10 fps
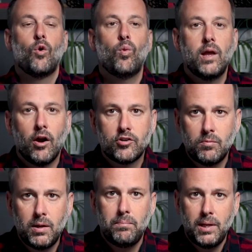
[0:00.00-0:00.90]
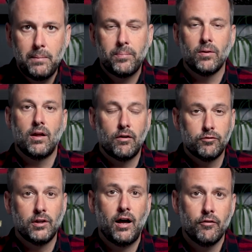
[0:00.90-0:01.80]
we are to be people
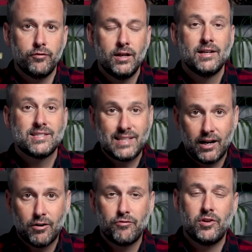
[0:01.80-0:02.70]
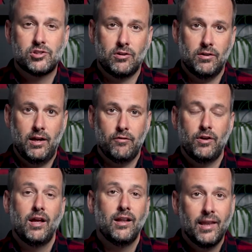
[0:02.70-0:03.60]
of love, sacrificial love,
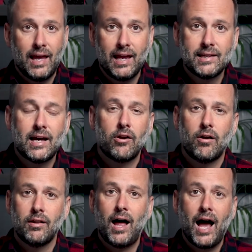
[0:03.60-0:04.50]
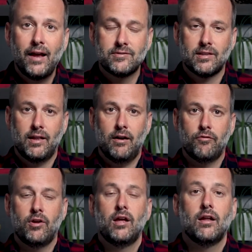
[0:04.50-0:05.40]
laying down our lives love,